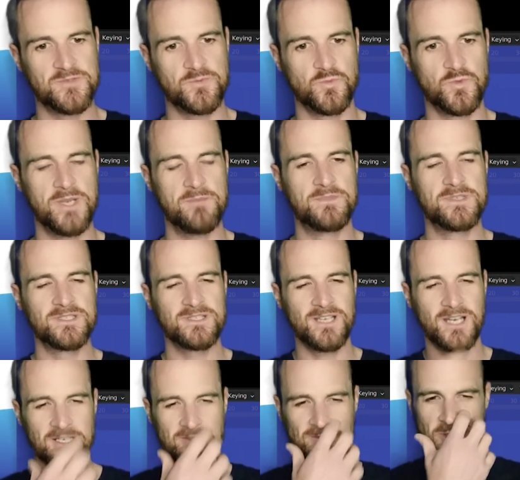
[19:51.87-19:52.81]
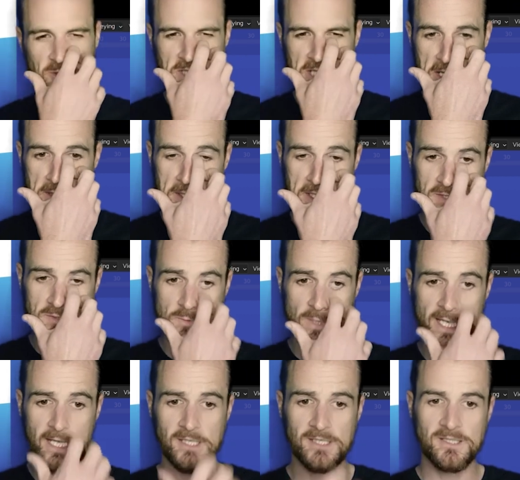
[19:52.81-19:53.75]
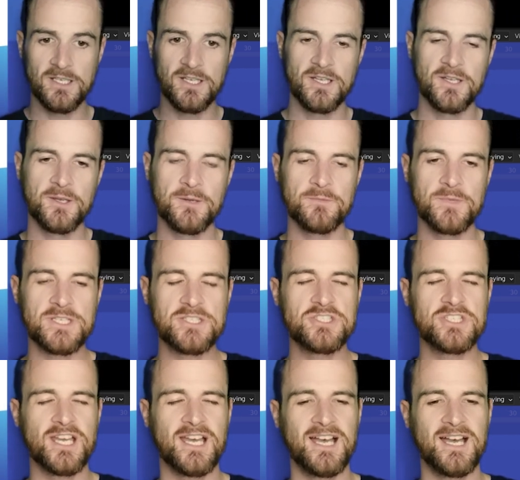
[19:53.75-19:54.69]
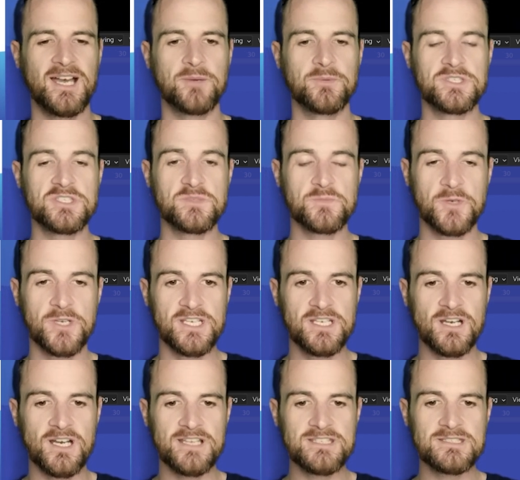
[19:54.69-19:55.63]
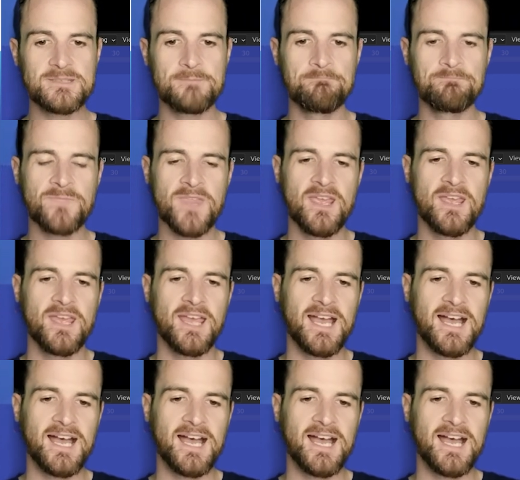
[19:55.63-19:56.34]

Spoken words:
this ribbed kind of look going as well, which is pretty nice.